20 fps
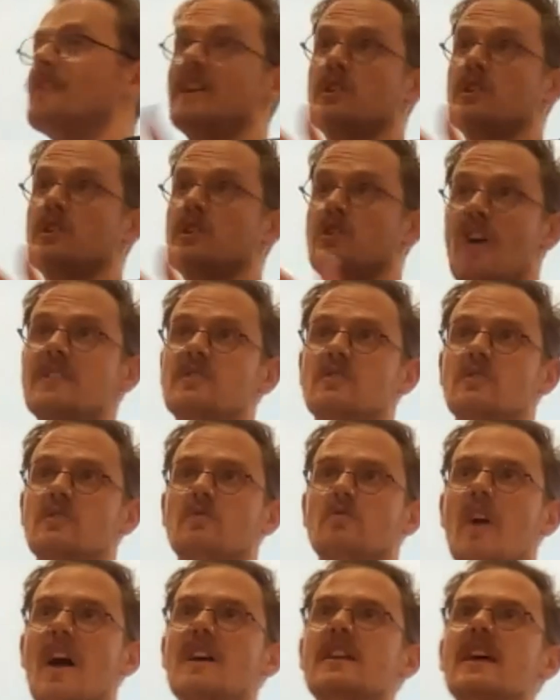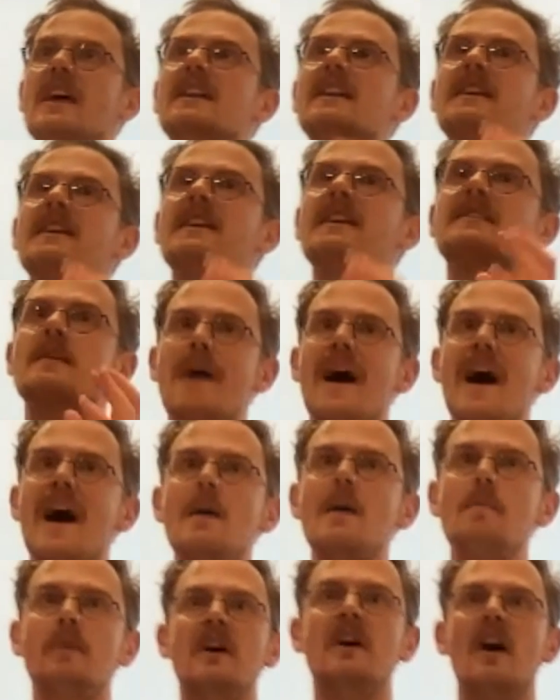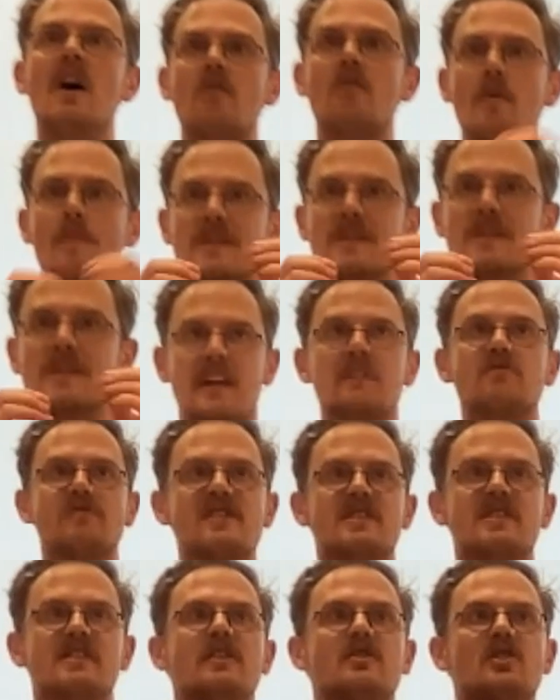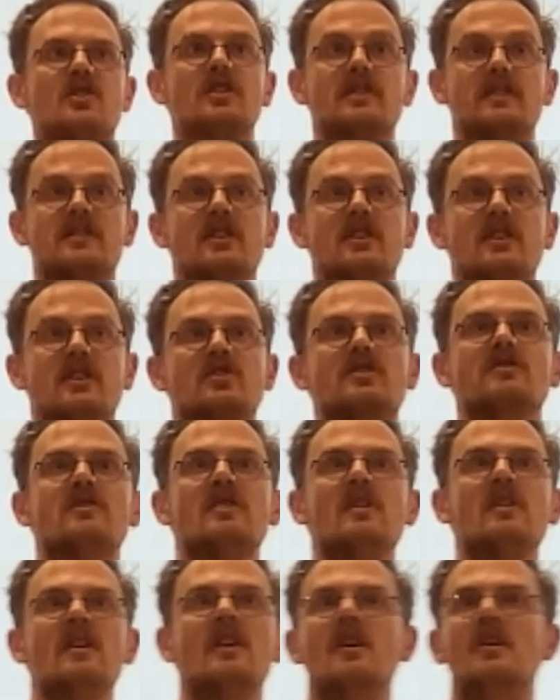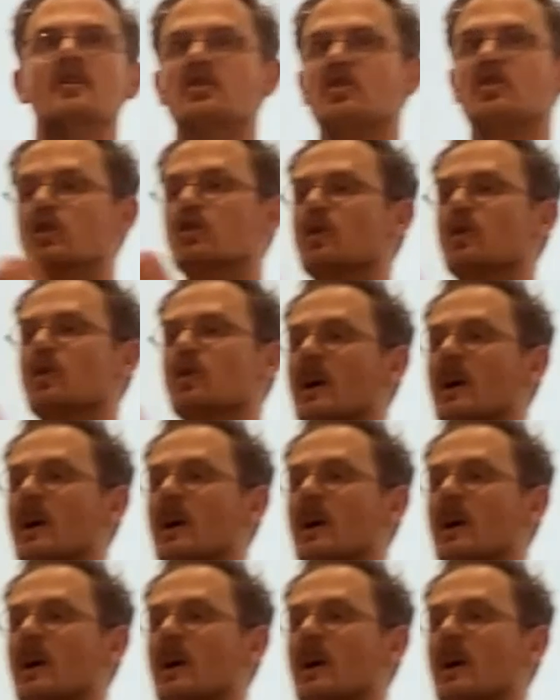of interest, right? It is a map from a set of researcher decisions to